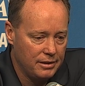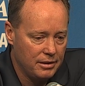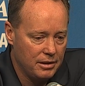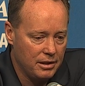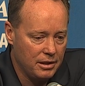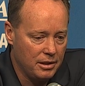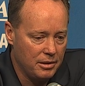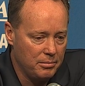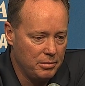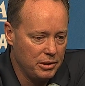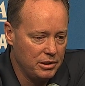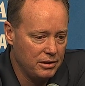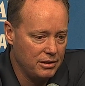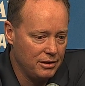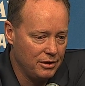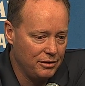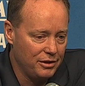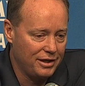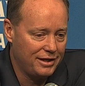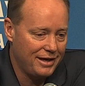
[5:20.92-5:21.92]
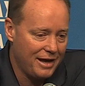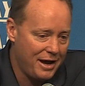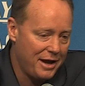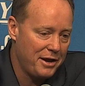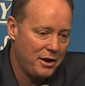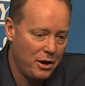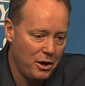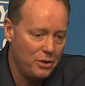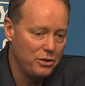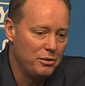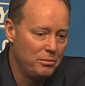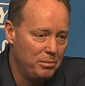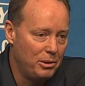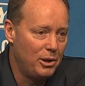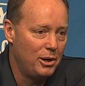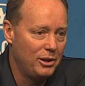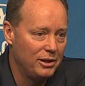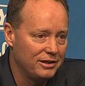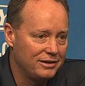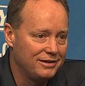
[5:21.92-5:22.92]
But, you know, the guy on the
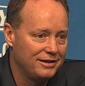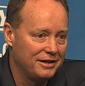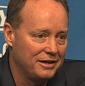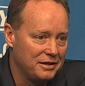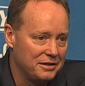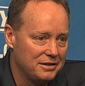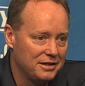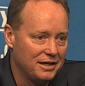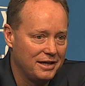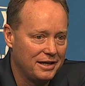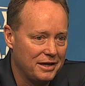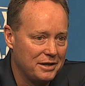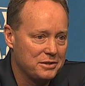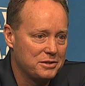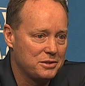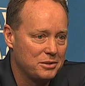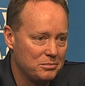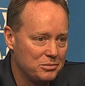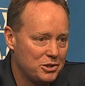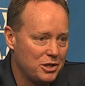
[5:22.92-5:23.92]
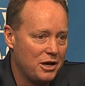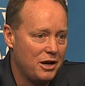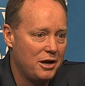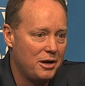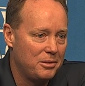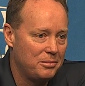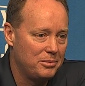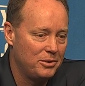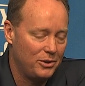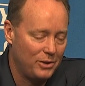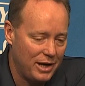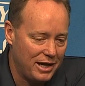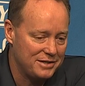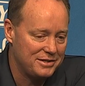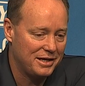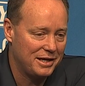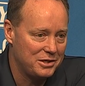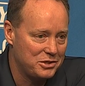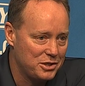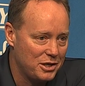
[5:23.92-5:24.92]
ball at the end of the day has some job or has
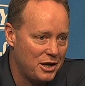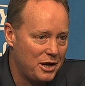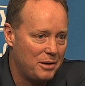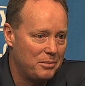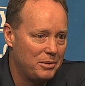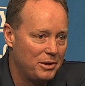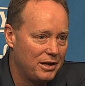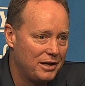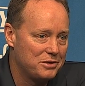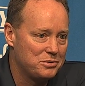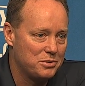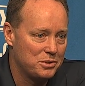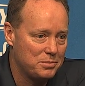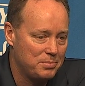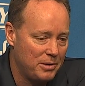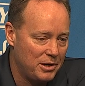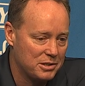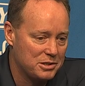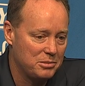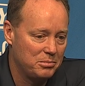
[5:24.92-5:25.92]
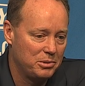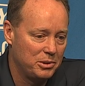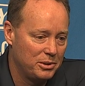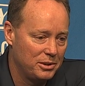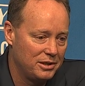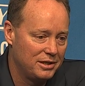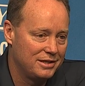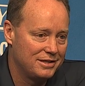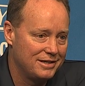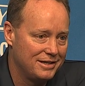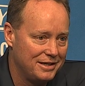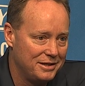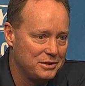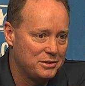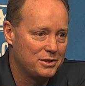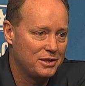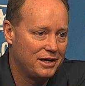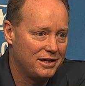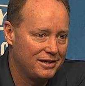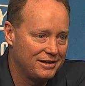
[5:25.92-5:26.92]
a job and has responsibilities, and
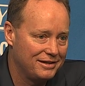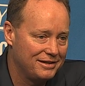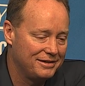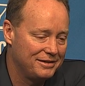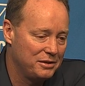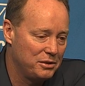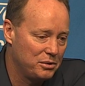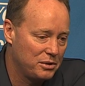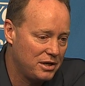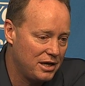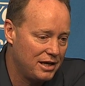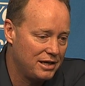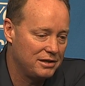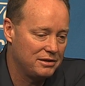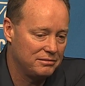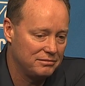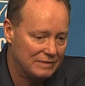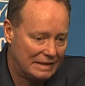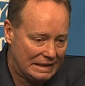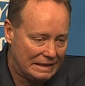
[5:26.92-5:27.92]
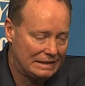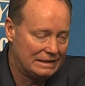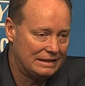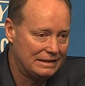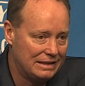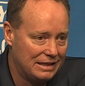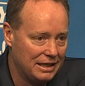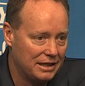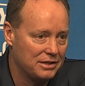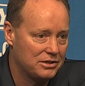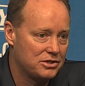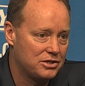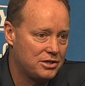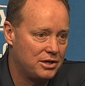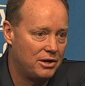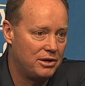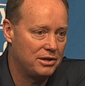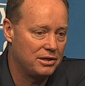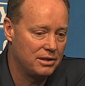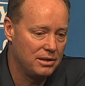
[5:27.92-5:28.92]
he's got to, you know, kind of get it
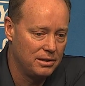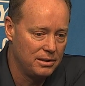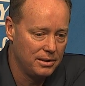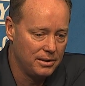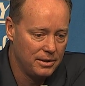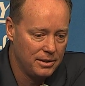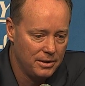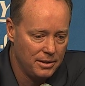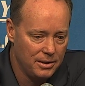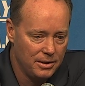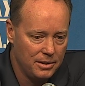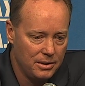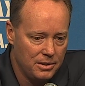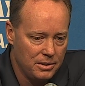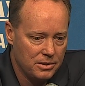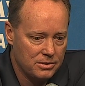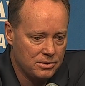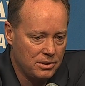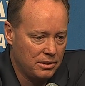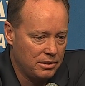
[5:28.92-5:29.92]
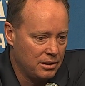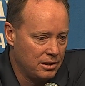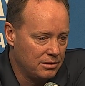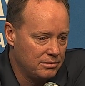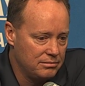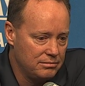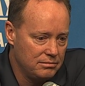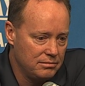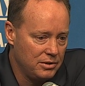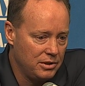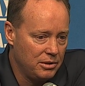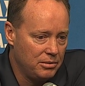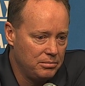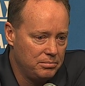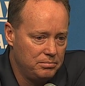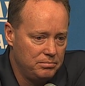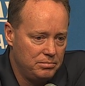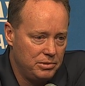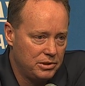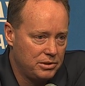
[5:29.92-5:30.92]
started. So I think, you know,
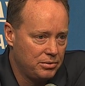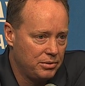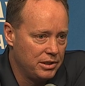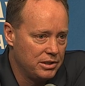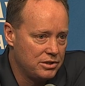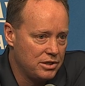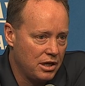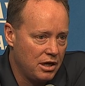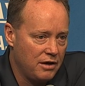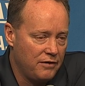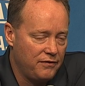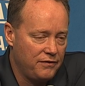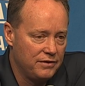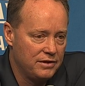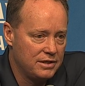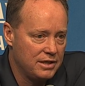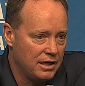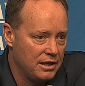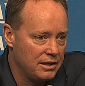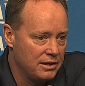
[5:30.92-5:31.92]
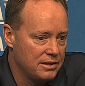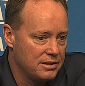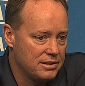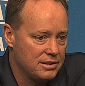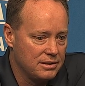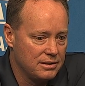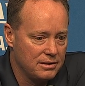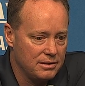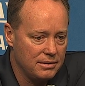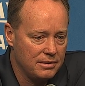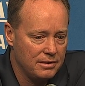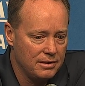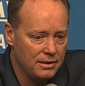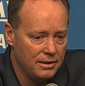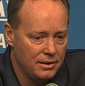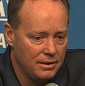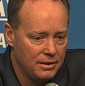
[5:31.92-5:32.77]
between Jeff and Dennis and,